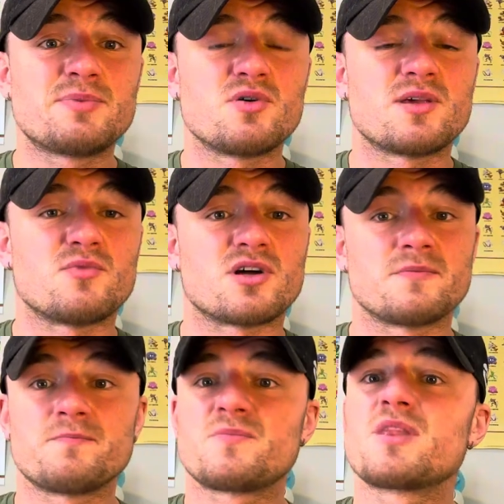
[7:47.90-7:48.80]

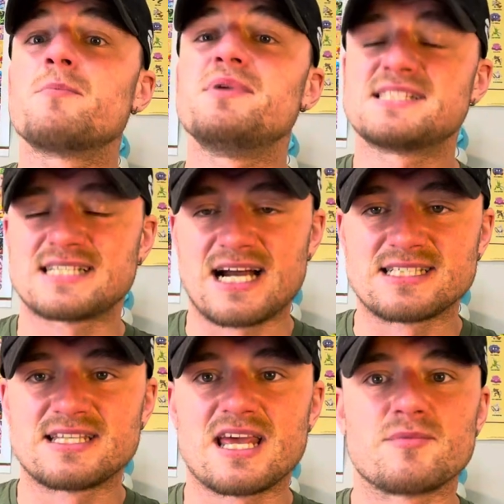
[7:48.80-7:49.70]
Pokemon
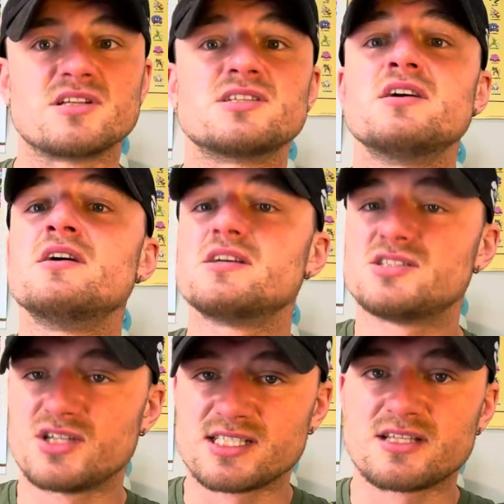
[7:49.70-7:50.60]
besides damage,
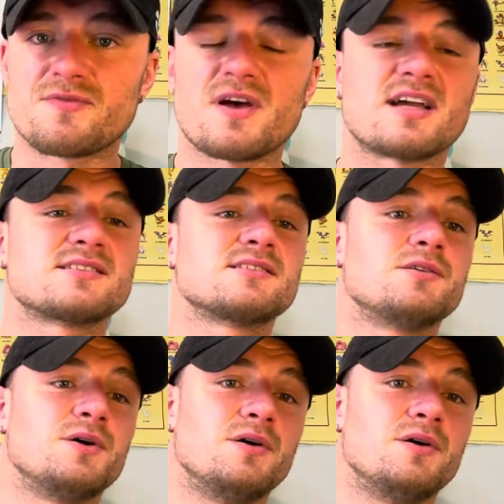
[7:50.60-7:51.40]
just effects.